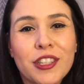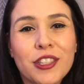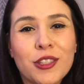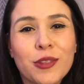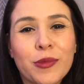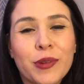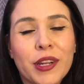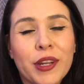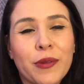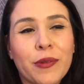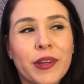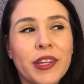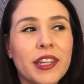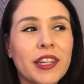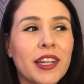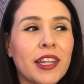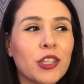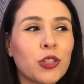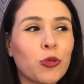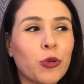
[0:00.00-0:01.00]
So when I went
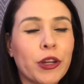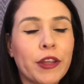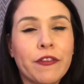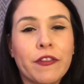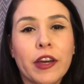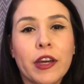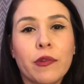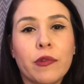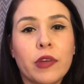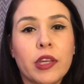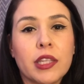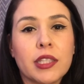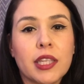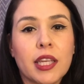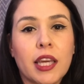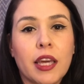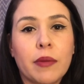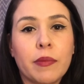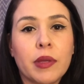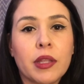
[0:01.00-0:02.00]
in at 25 weeks, they
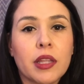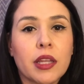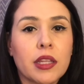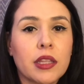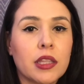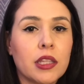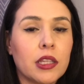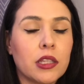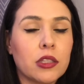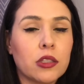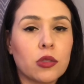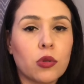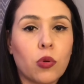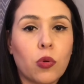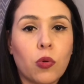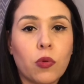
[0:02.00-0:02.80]
gave me like these